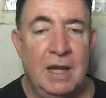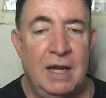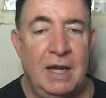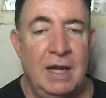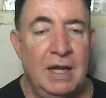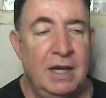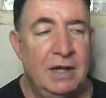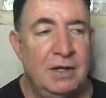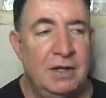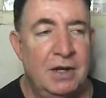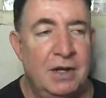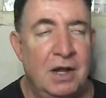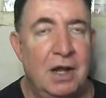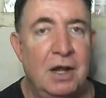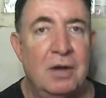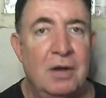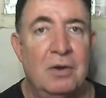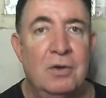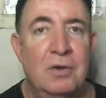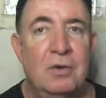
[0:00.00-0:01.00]
And
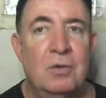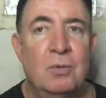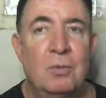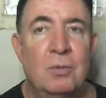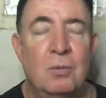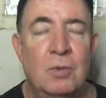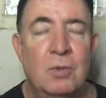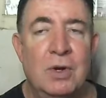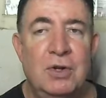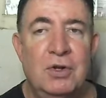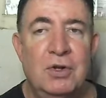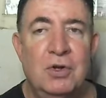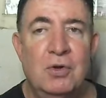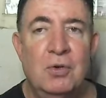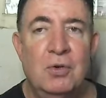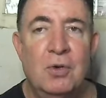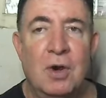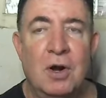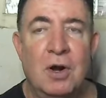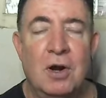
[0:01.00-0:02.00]
uh, when
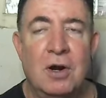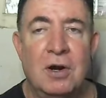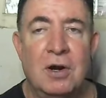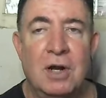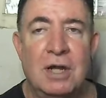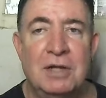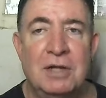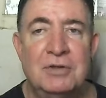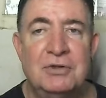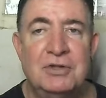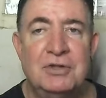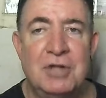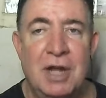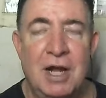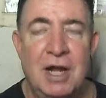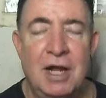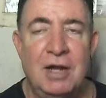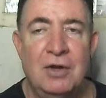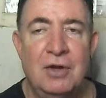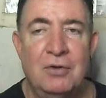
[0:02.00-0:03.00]
you are a
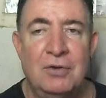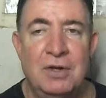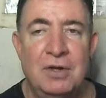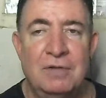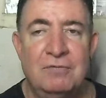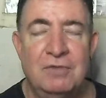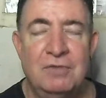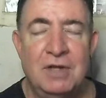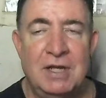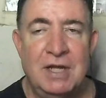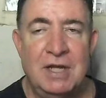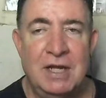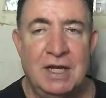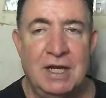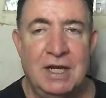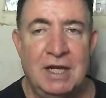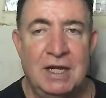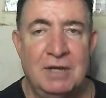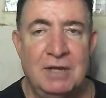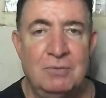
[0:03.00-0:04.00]
child of the
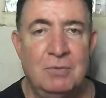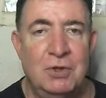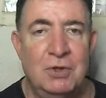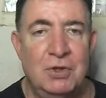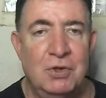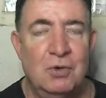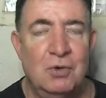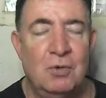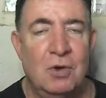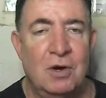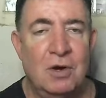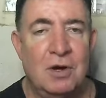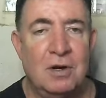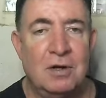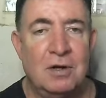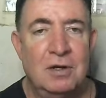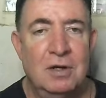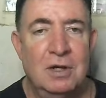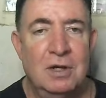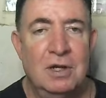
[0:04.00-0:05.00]
King, when you
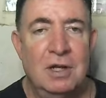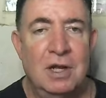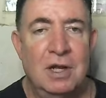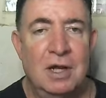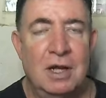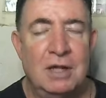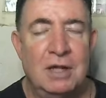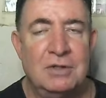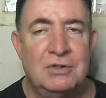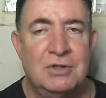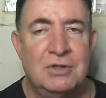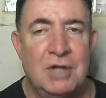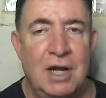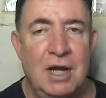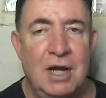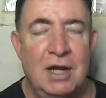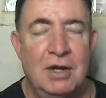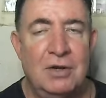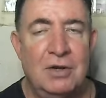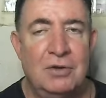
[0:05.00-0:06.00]
are a
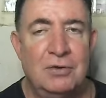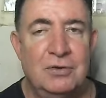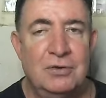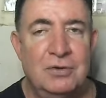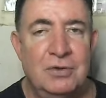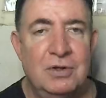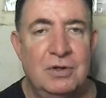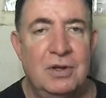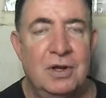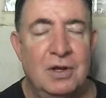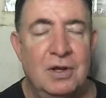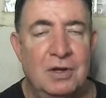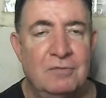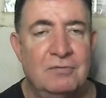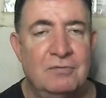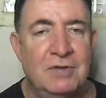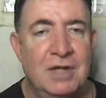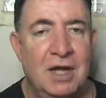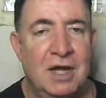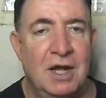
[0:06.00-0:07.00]
child of
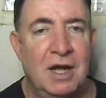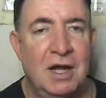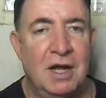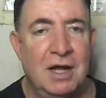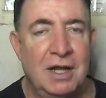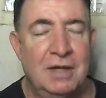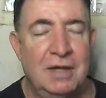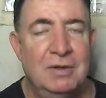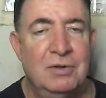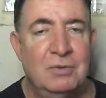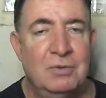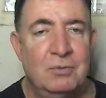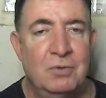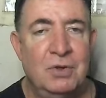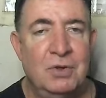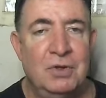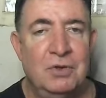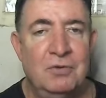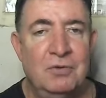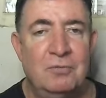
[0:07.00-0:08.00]
God,
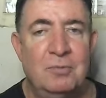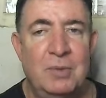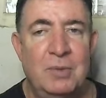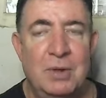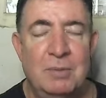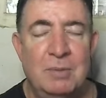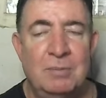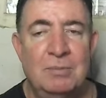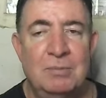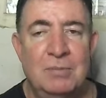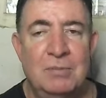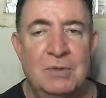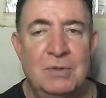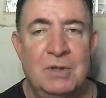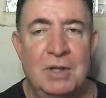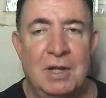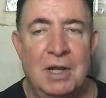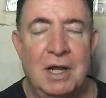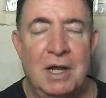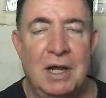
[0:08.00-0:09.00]
when you've been
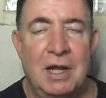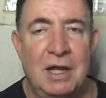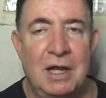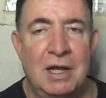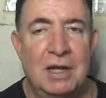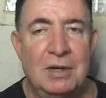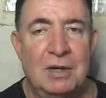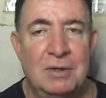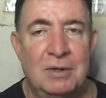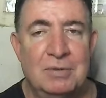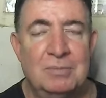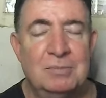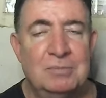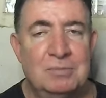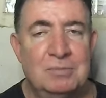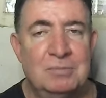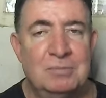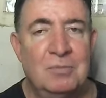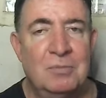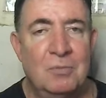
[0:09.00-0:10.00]
uh,
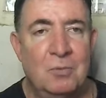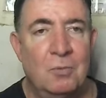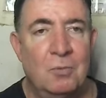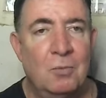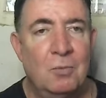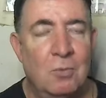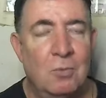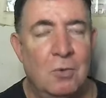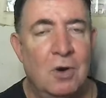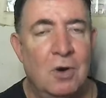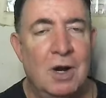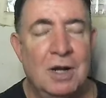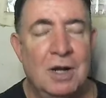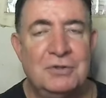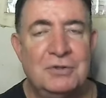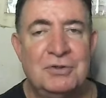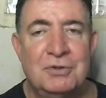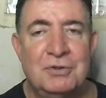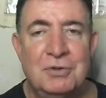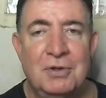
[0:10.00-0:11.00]

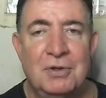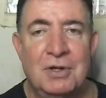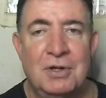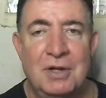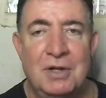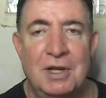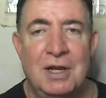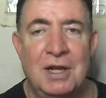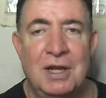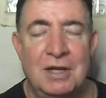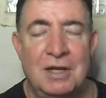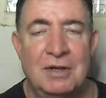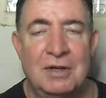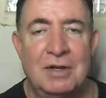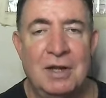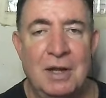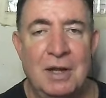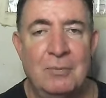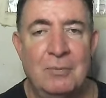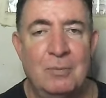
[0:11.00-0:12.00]
washed in
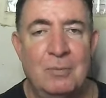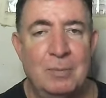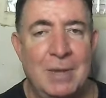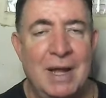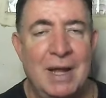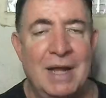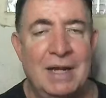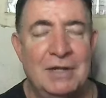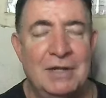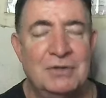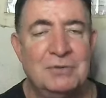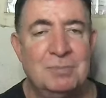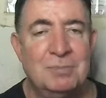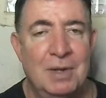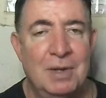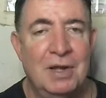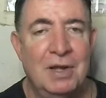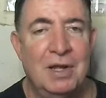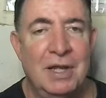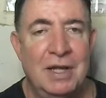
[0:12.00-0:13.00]
uh, by His
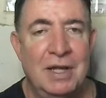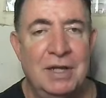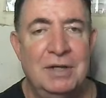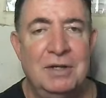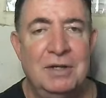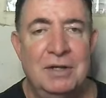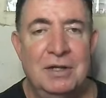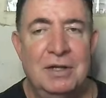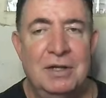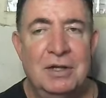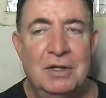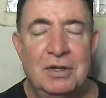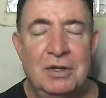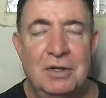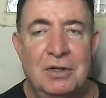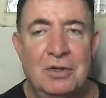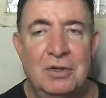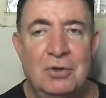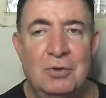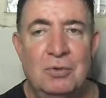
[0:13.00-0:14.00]
blood,
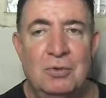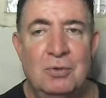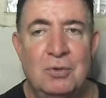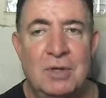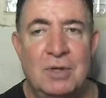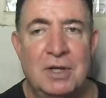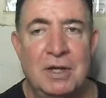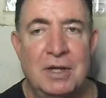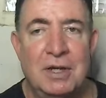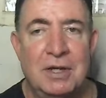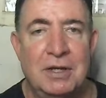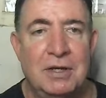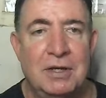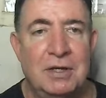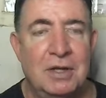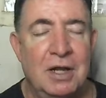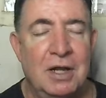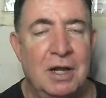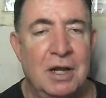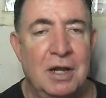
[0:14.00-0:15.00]
you can.
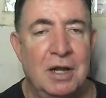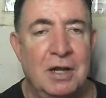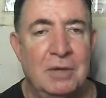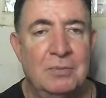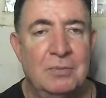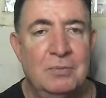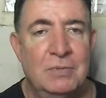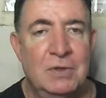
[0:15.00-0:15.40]
Uh,